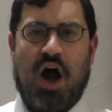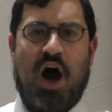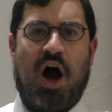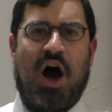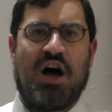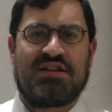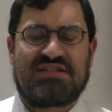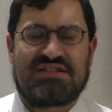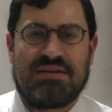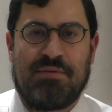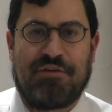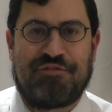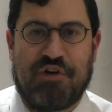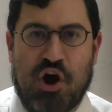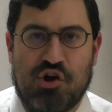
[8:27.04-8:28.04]
Ask the
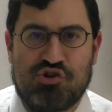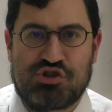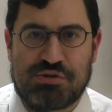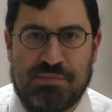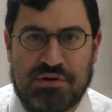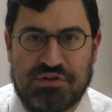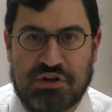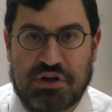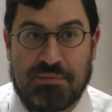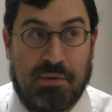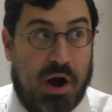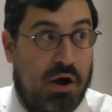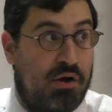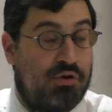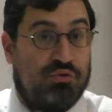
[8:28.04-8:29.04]
Mefarshim on the
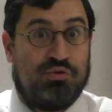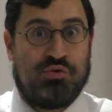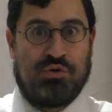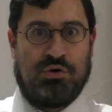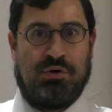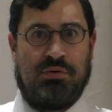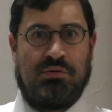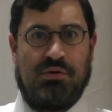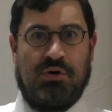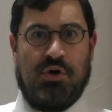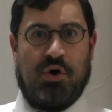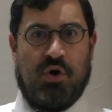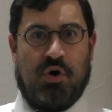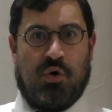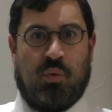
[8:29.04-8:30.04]
Gemara. No?
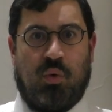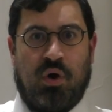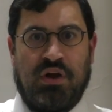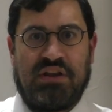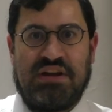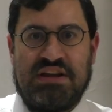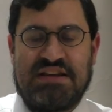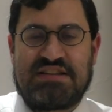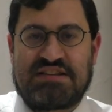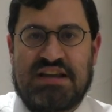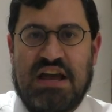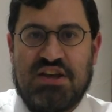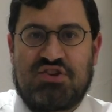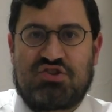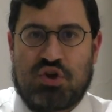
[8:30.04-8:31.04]
What did he
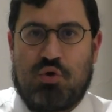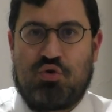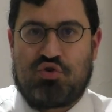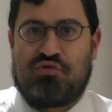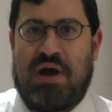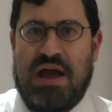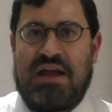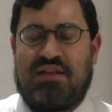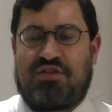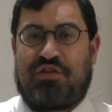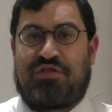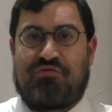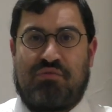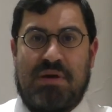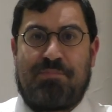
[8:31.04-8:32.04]
say so great? The
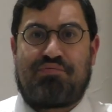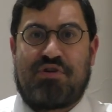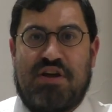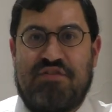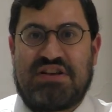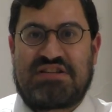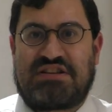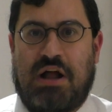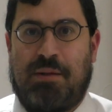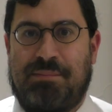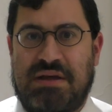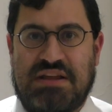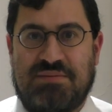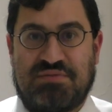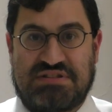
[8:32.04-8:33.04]
3 previous
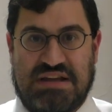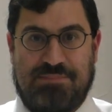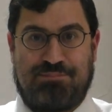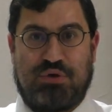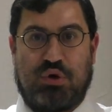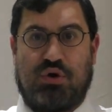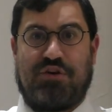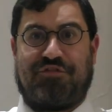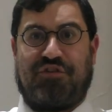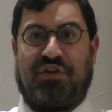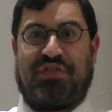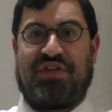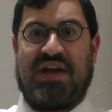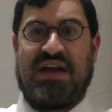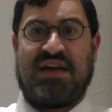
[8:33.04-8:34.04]
Talmidim said beautiful
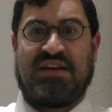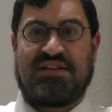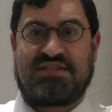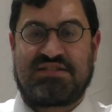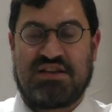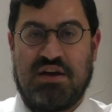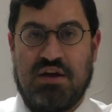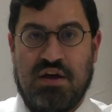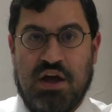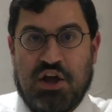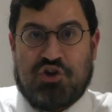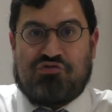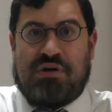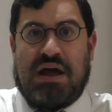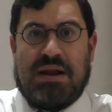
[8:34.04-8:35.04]
things,
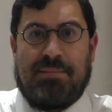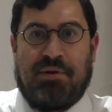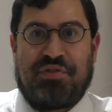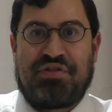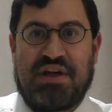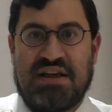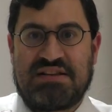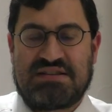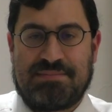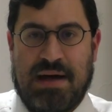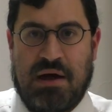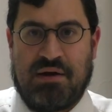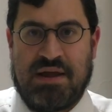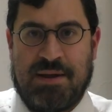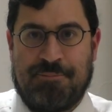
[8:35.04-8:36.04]
incredible things
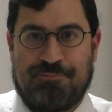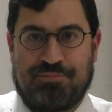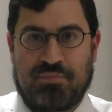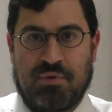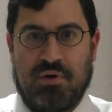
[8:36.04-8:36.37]
about him.